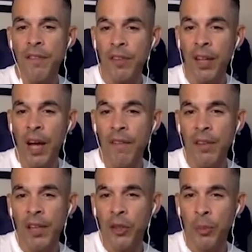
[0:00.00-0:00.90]
feel
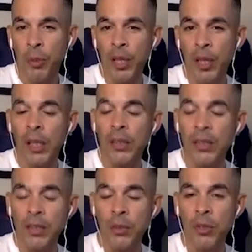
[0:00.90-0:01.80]
like you're pretty young
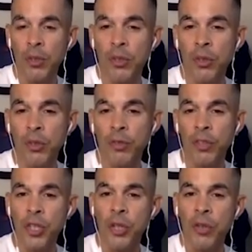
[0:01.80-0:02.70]
still when you do your
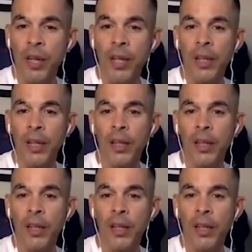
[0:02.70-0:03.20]
first show, right?